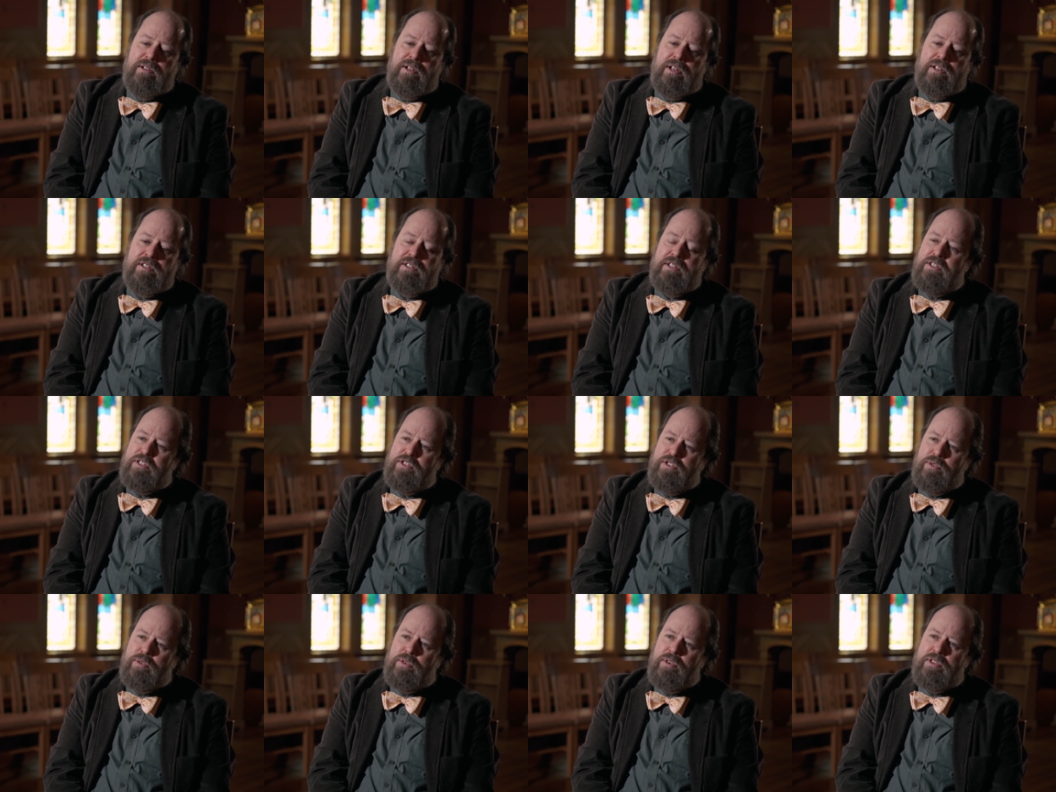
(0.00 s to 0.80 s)
as its
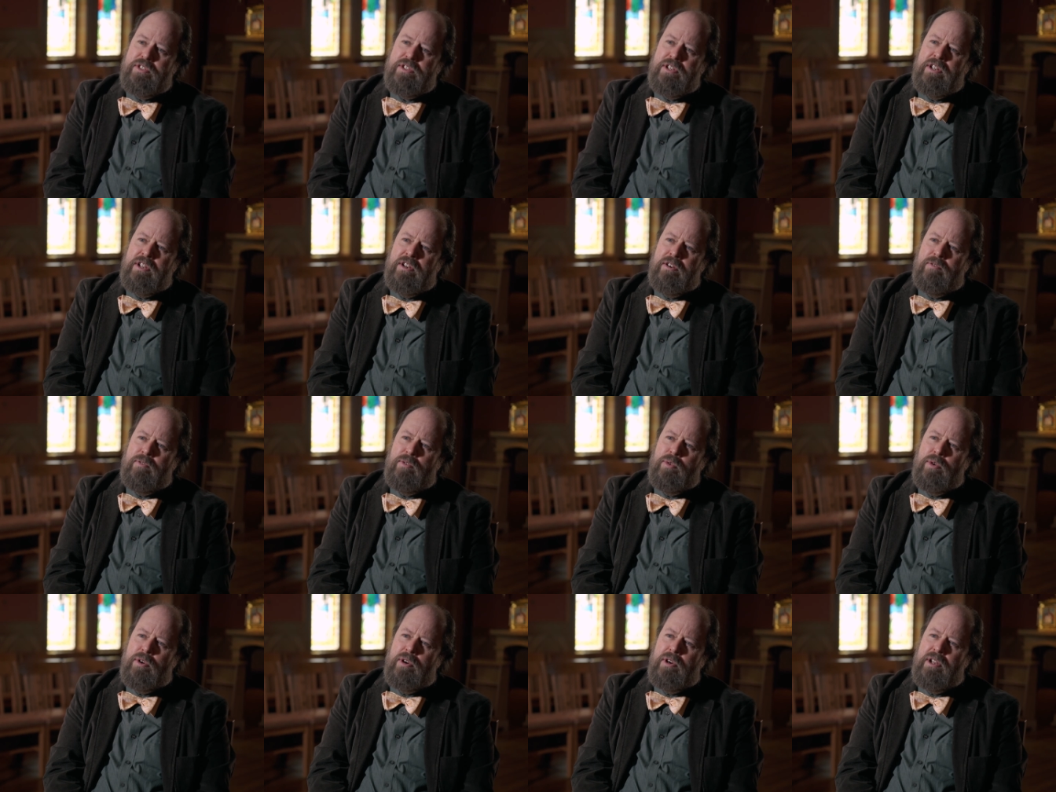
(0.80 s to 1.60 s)
source, and
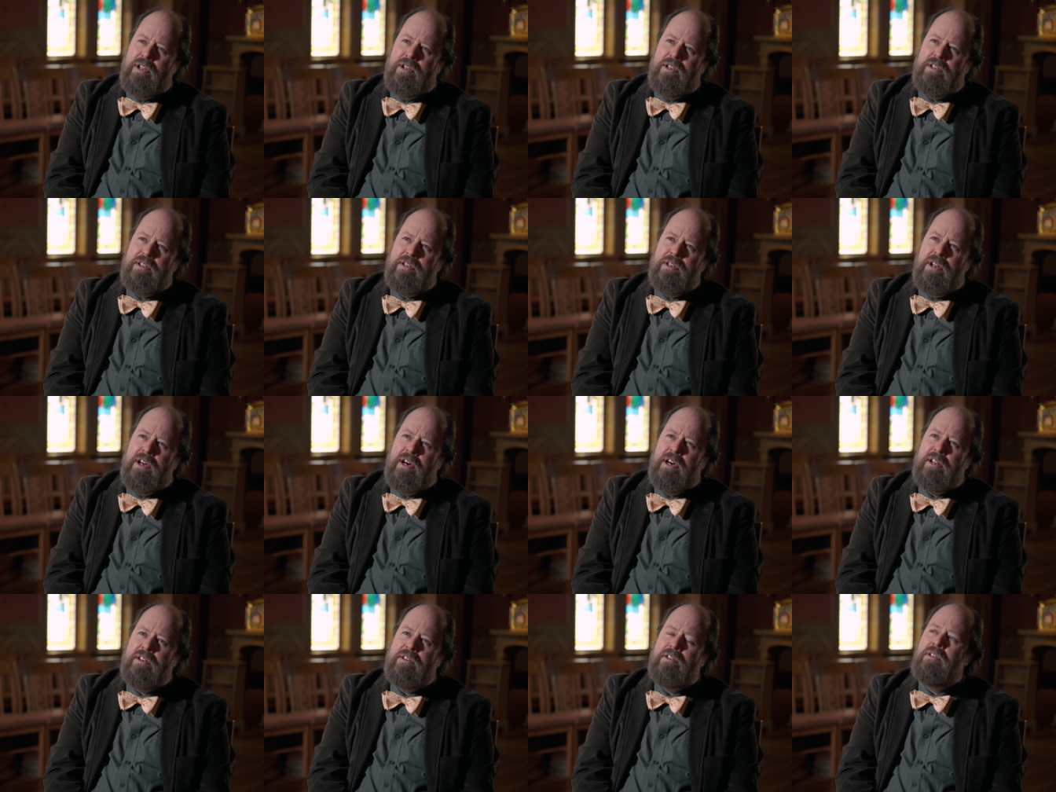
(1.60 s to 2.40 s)
therefore it's
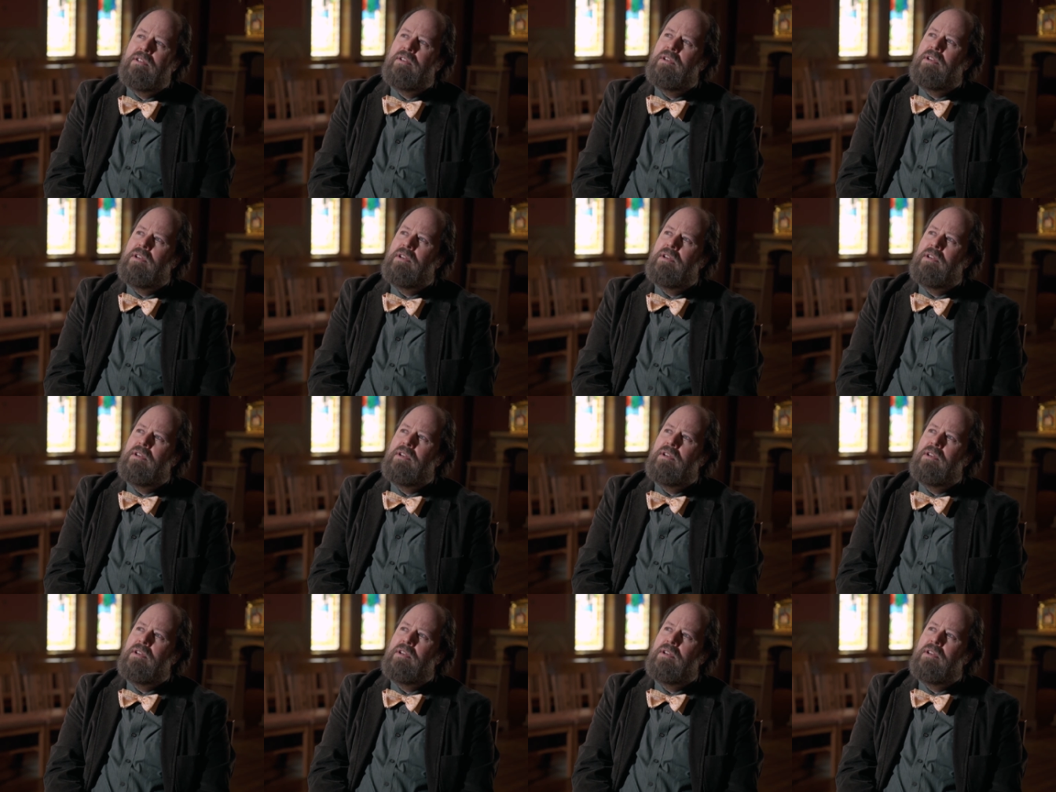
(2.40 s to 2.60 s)
not